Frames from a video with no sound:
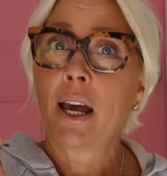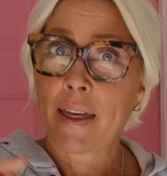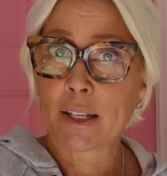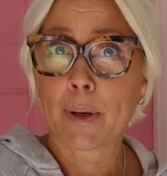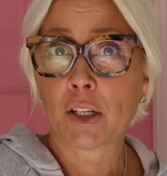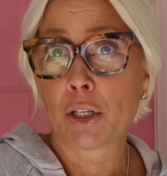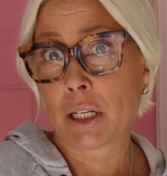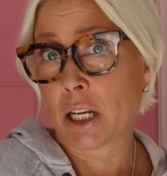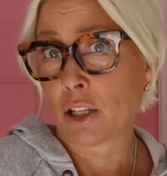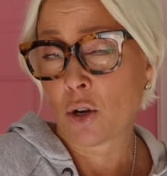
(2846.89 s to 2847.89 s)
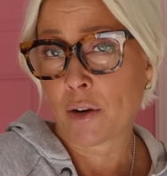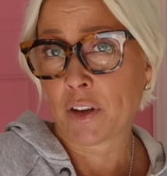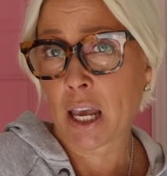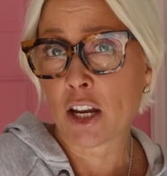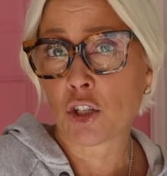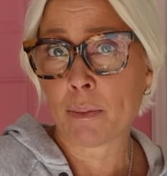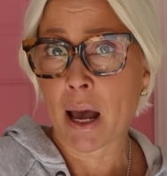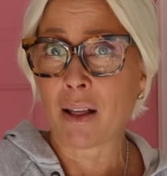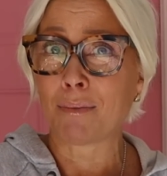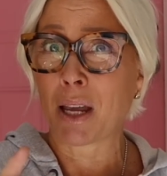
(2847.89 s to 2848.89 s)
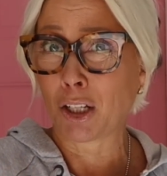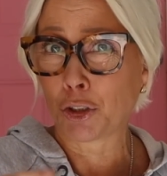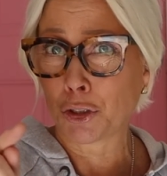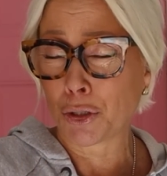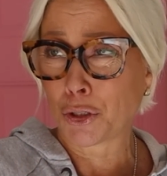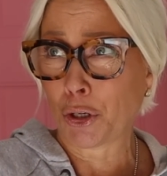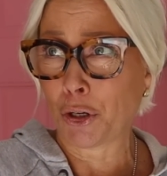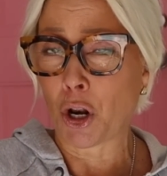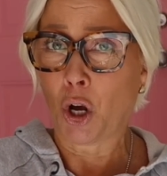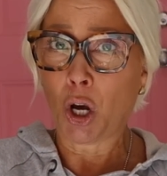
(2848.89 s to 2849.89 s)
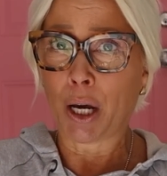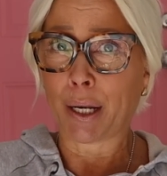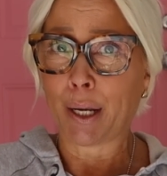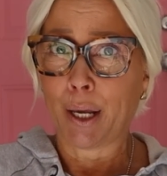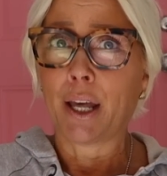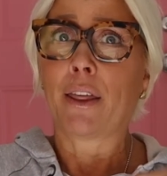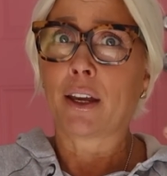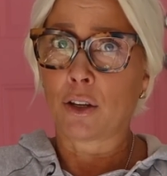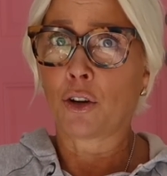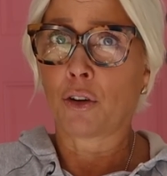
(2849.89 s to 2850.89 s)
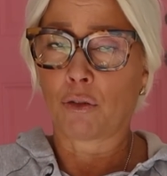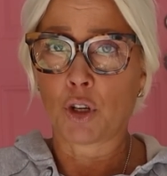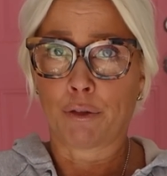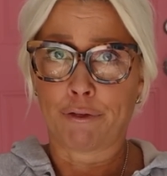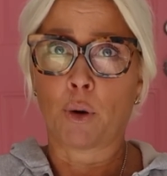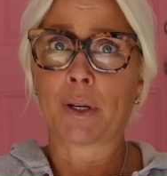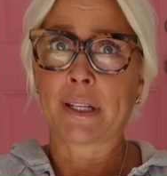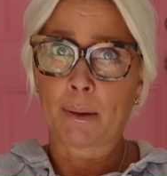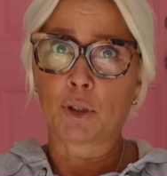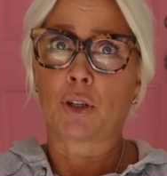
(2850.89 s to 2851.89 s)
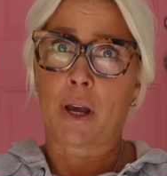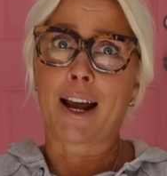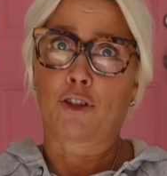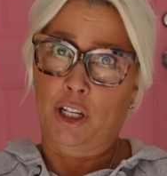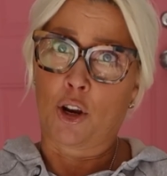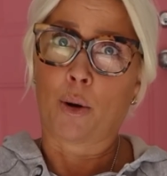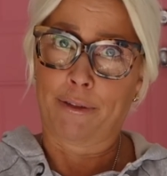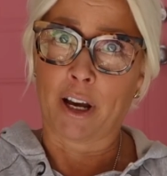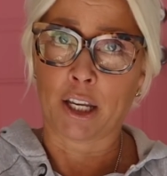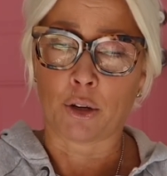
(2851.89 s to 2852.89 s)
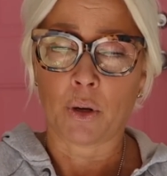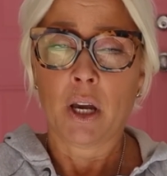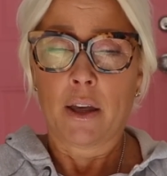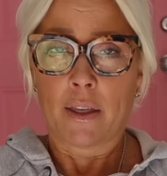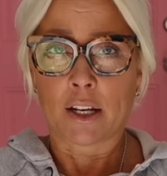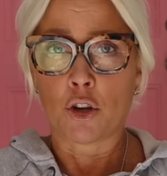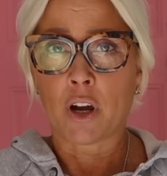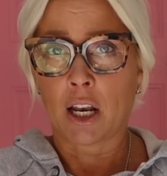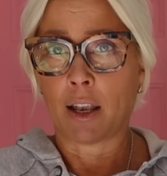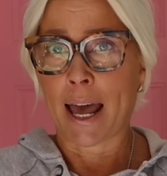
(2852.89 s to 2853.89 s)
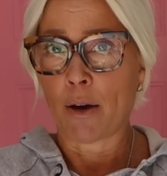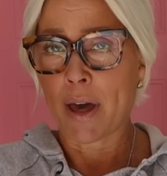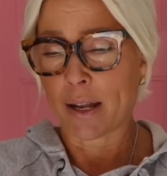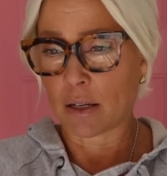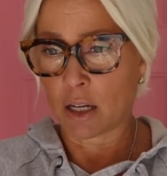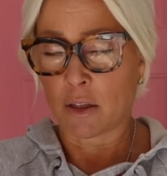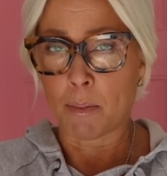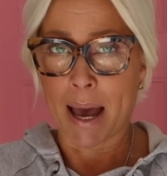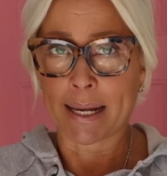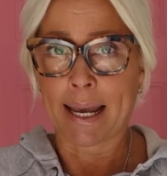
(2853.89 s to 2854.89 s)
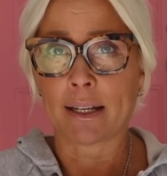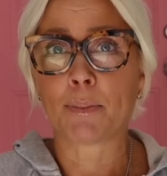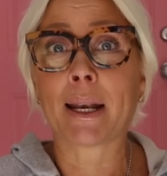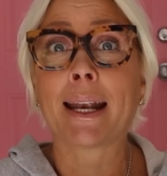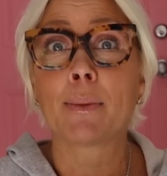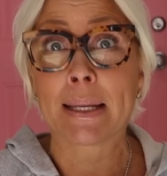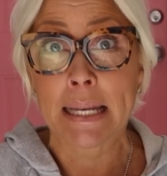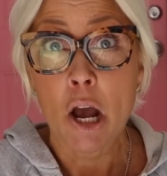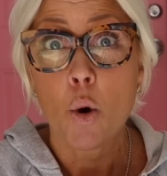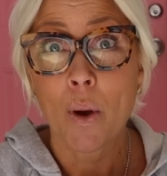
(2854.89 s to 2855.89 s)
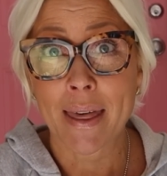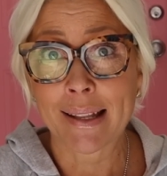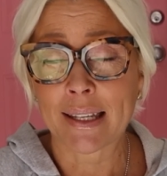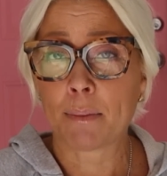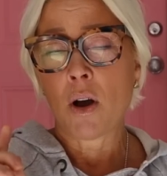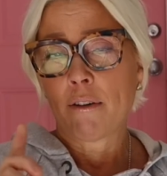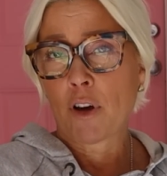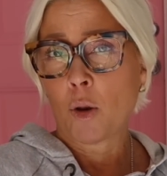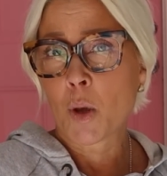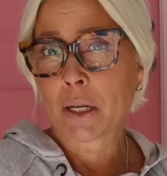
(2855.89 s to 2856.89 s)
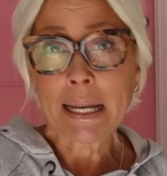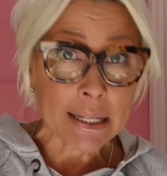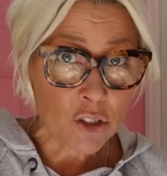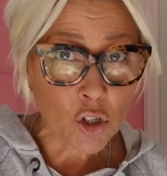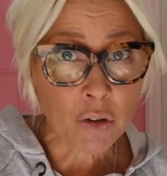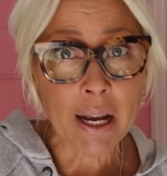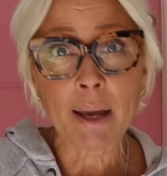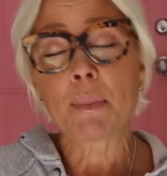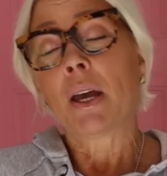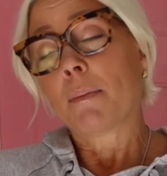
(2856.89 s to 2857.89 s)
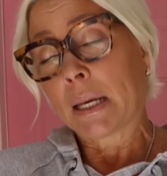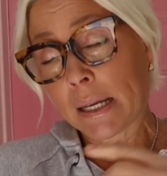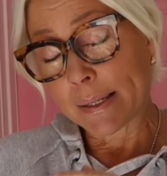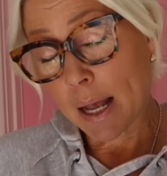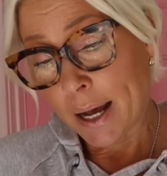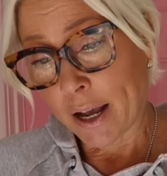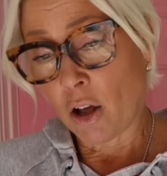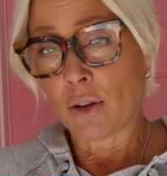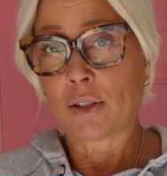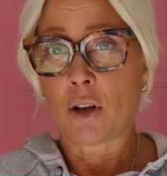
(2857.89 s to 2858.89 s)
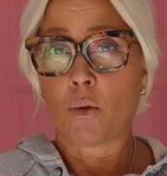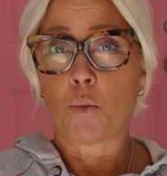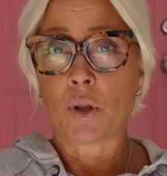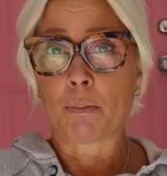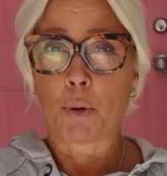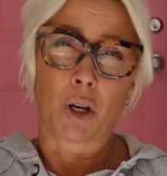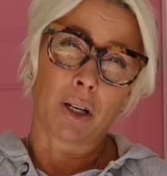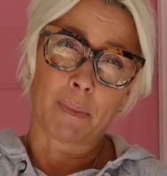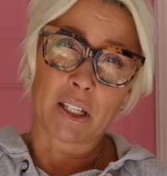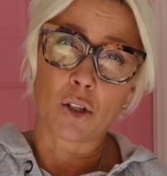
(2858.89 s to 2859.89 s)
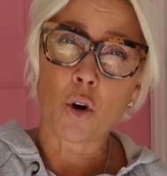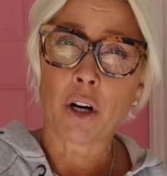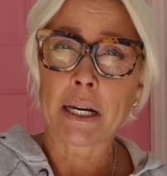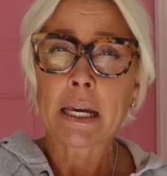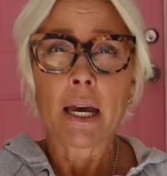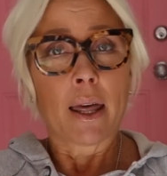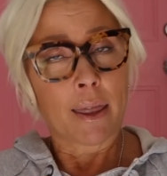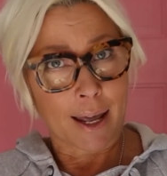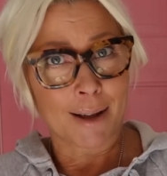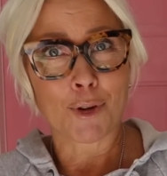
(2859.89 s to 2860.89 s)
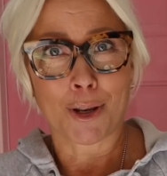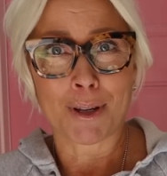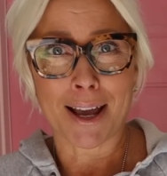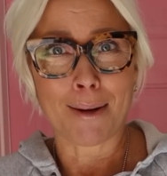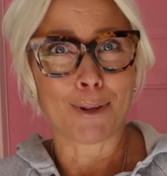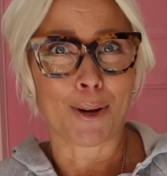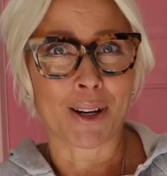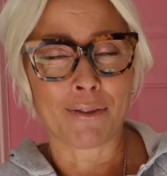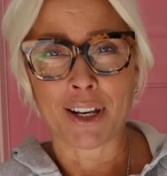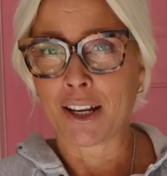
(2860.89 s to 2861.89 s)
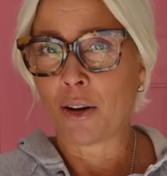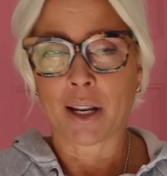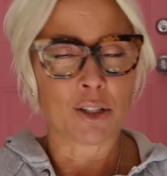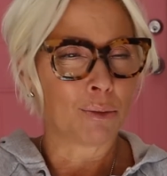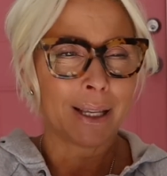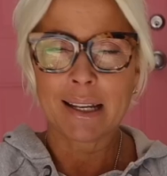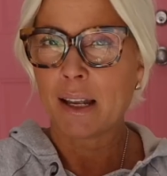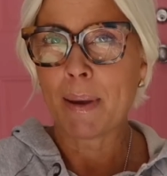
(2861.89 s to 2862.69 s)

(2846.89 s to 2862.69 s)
That's because you didn't hit the notification bell. And make sure you turn on that your phone is able to actually notify you, that you got to allow that in the back end. But anyways, with that said, follow me on Instagram, because I also will put it in my story that I'm going to be uploading a video, and I do links.